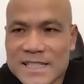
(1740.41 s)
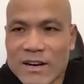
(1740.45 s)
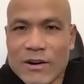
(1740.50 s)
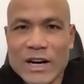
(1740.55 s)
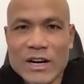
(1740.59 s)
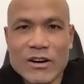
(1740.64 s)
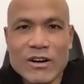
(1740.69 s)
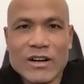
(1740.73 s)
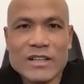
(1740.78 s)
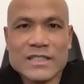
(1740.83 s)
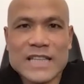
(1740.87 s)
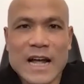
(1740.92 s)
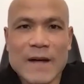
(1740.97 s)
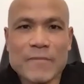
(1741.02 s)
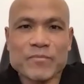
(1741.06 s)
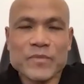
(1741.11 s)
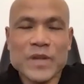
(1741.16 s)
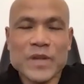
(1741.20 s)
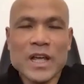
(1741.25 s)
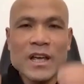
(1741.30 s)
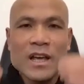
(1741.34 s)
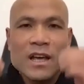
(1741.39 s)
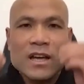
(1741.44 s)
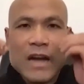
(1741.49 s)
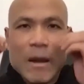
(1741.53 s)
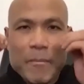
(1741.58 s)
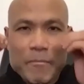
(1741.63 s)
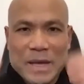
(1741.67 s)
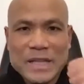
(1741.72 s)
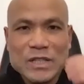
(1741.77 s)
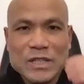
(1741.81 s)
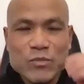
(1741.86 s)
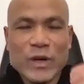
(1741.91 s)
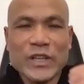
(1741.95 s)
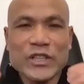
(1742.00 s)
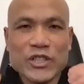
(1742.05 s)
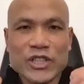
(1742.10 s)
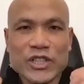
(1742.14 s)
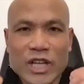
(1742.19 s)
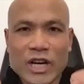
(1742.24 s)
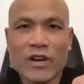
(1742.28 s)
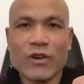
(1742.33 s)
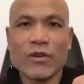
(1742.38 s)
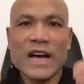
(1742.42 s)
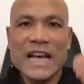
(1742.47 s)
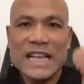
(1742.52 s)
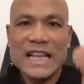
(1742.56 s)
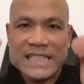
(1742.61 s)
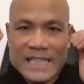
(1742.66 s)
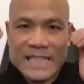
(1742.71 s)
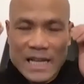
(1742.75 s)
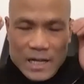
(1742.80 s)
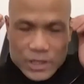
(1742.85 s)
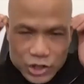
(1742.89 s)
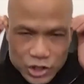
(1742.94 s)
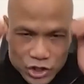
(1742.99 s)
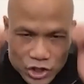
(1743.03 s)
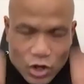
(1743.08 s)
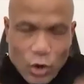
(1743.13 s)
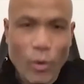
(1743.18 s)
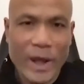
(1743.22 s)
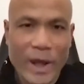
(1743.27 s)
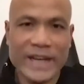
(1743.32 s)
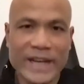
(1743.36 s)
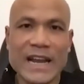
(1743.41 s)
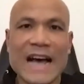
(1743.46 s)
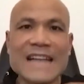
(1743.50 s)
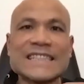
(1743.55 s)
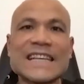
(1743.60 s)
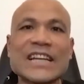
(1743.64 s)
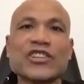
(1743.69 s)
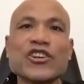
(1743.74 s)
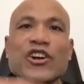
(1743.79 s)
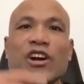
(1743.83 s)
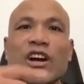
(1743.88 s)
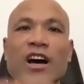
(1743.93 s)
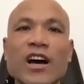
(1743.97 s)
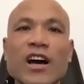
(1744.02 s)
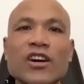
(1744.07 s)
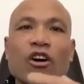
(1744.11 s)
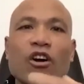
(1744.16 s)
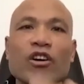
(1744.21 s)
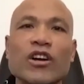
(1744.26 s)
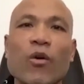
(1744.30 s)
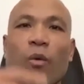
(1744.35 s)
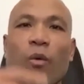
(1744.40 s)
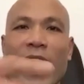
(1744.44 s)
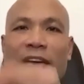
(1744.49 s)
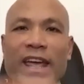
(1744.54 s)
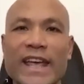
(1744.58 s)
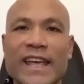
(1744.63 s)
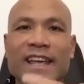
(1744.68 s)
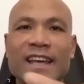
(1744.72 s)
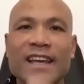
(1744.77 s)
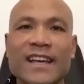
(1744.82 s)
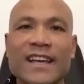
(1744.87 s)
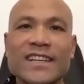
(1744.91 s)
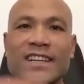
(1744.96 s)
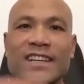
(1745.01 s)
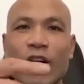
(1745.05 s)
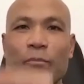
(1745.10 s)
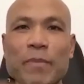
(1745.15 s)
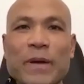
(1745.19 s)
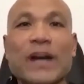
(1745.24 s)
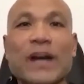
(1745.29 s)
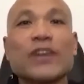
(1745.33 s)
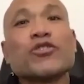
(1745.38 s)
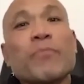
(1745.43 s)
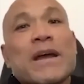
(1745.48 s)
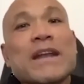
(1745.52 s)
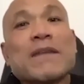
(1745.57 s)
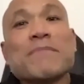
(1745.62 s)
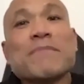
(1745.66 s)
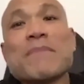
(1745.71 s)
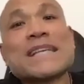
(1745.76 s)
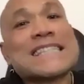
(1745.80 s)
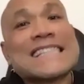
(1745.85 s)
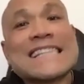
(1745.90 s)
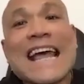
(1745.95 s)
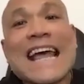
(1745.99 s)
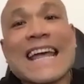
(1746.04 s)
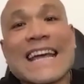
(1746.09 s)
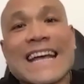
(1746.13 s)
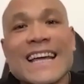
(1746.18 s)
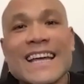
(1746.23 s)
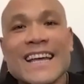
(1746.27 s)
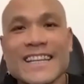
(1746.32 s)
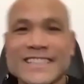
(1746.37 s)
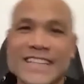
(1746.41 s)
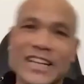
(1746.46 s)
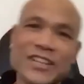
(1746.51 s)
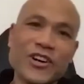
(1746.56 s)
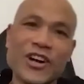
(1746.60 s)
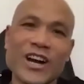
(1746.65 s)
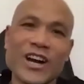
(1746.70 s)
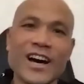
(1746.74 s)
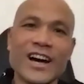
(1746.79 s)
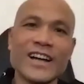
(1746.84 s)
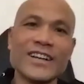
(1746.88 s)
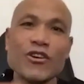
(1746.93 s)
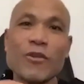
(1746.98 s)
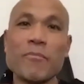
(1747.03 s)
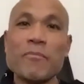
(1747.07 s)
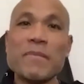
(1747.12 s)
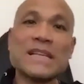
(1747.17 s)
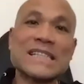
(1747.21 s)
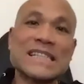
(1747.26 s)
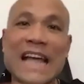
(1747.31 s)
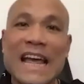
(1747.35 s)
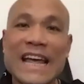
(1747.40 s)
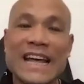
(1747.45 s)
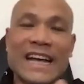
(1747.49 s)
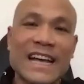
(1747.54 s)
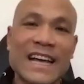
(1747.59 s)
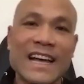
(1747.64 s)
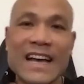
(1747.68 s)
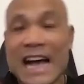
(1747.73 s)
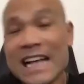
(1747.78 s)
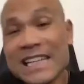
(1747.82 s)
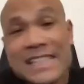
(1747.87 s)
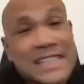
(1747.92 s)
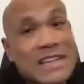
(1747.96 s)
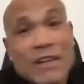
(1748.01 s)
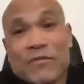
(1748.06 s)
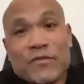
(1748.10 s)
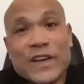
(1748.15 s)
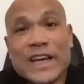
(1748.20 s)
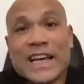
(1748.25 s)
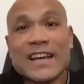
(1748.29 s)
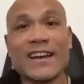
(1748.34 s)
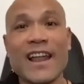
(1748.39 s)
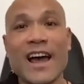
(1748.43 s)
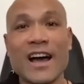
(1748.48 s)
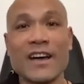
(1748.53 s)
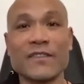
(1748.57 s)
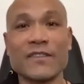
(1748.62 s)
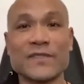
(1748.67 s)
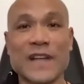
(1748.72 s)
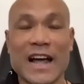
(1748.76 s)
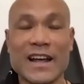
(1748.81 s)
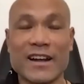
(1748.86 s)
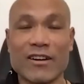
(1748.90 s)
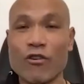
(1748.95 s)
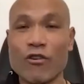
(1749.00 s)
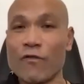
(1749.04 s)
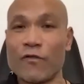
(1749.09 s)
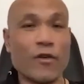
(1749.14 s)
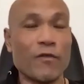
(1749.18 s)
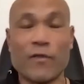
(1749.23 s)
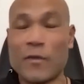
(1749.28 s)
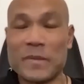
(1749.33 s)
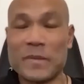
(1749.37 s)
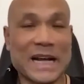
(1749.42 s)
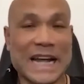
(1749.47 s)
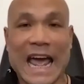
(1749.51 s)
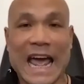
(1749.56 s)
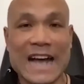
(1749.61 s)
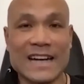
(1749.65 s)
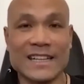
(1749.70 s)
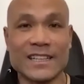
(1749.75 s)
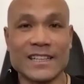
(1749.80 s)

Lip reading: lot of time, the best way to do is do it, and then you learn on the way, because you made a mistake, then you learn your mistake. That's the same thing in life that I go through from the gang,